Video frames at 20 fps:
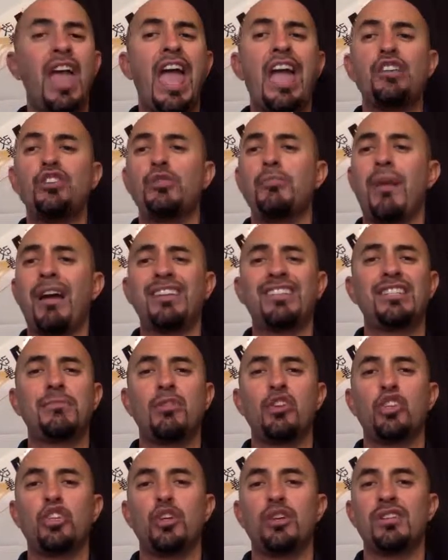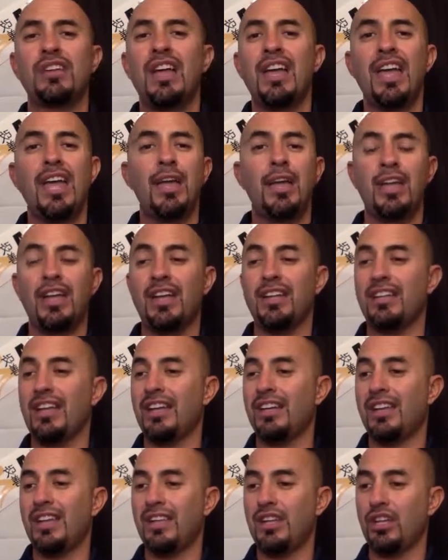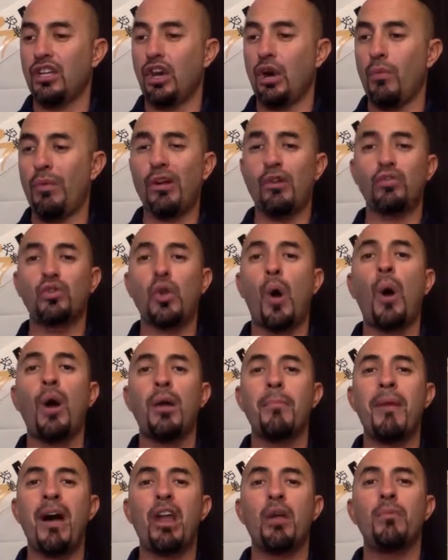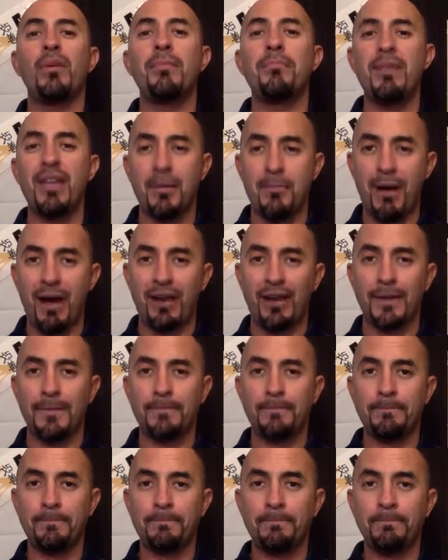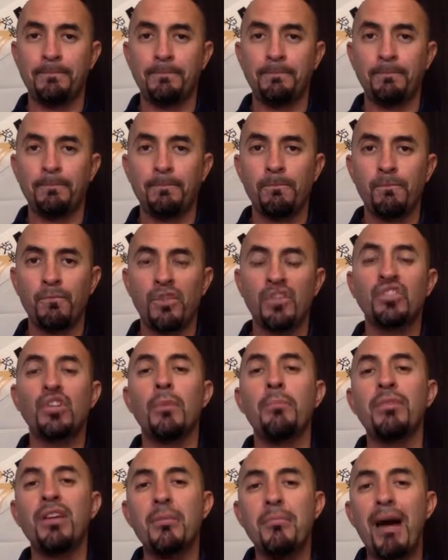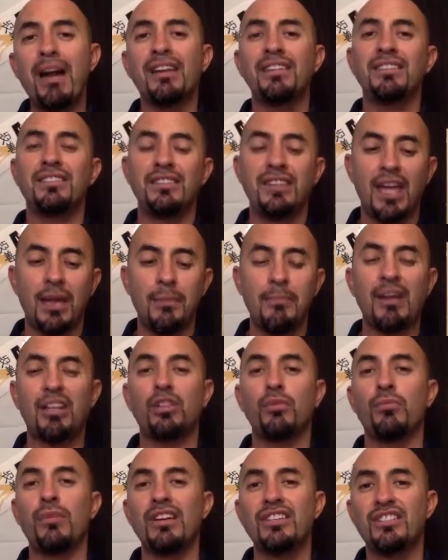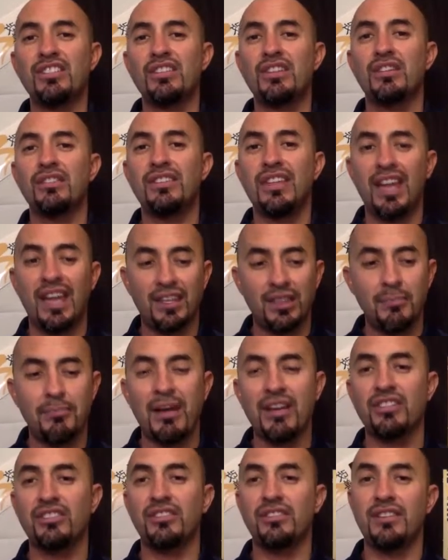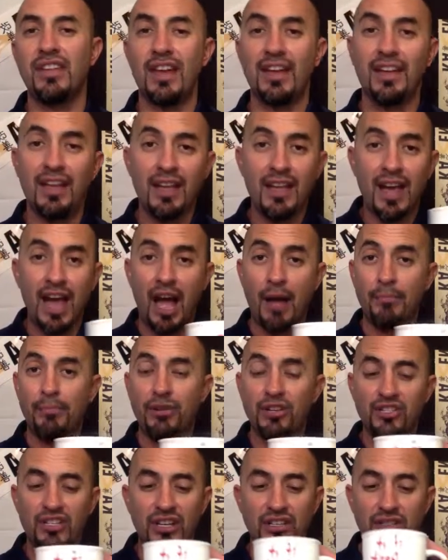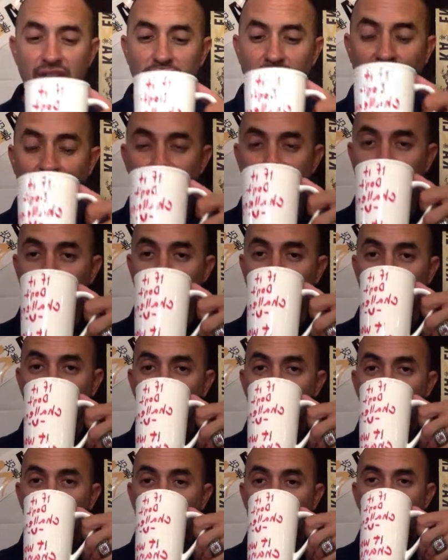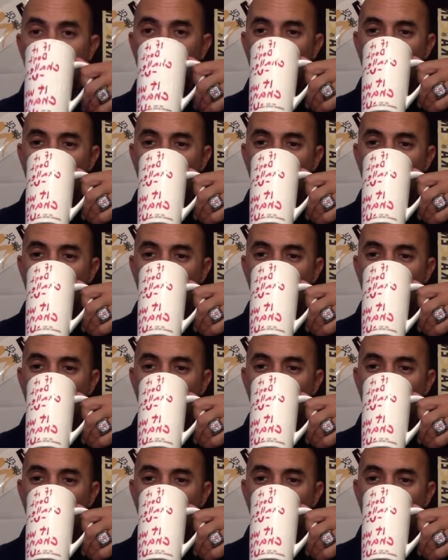And you might see my shirt. It, it, it, you know, we don't talk about it, we be about it. So be about it today. Make the rest of your day the best of your day. I appreciate you guys for tuning on.